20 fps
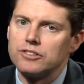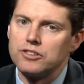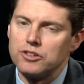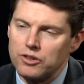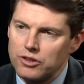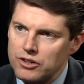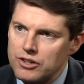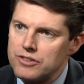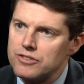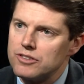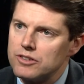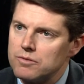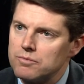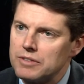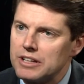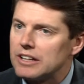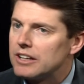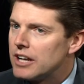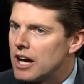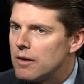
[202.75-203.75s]

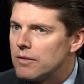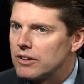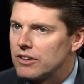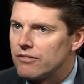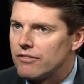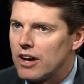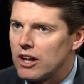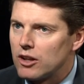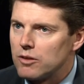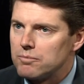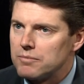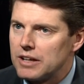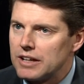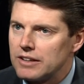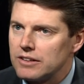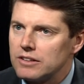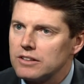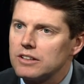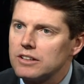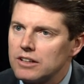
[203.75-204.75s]
tourism, economic
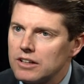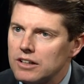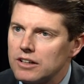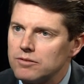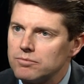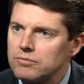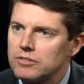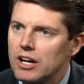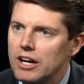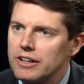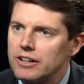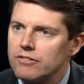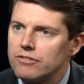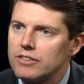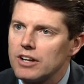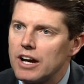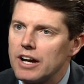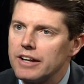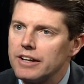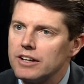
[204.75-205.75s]
development, um, kind of
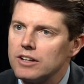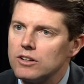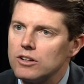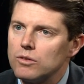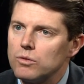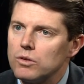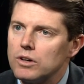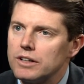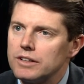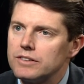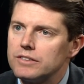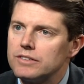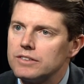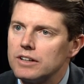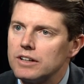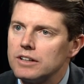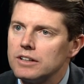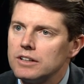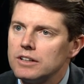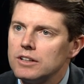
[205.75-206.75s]
tie into what
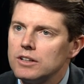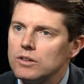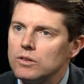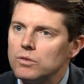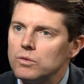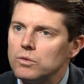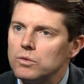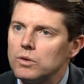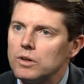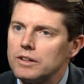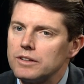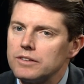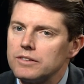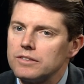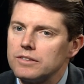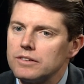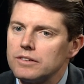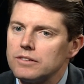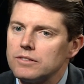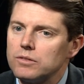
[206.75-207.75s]
uh, what
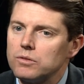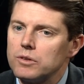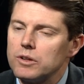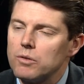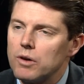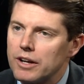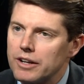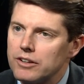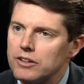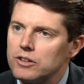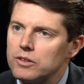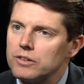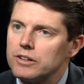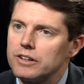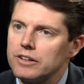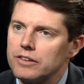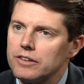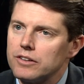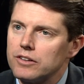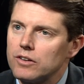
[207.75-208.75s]
uh, we want to do
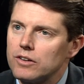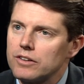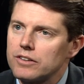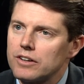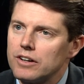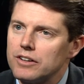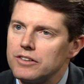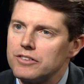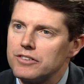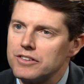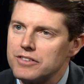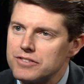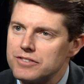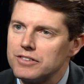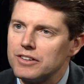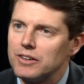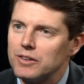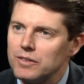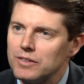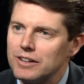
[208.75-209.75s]
here in the North Country.
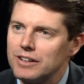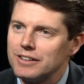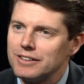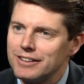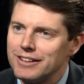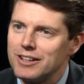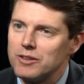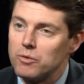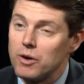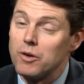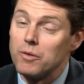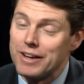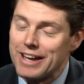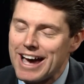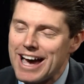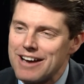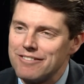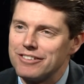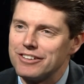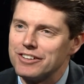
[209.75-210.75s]
So, uh, and what we
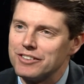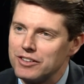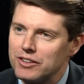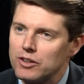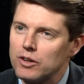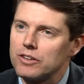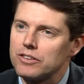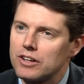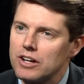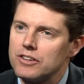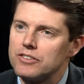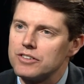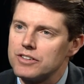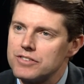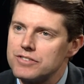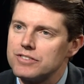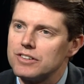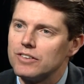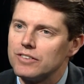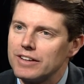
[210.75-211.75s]
have here in the North
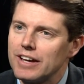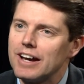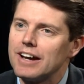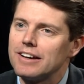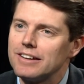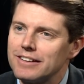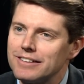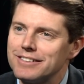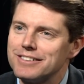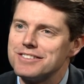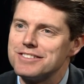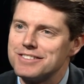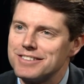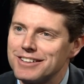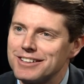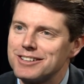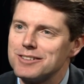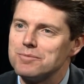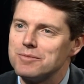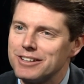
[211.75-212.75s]
Country. So, yeah, I did
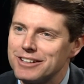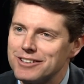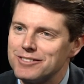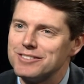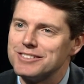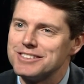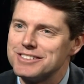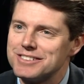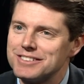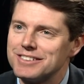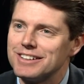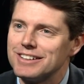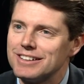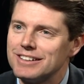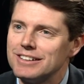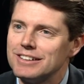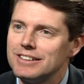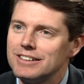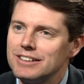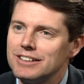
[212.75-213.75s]
seek them, and it was uh,
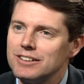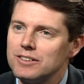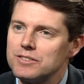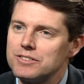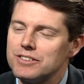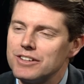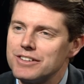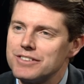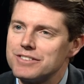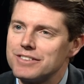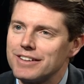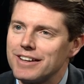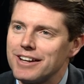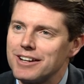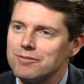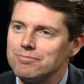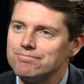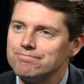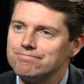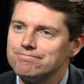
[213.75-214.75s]
it was nice to get
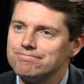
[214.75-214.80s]
them.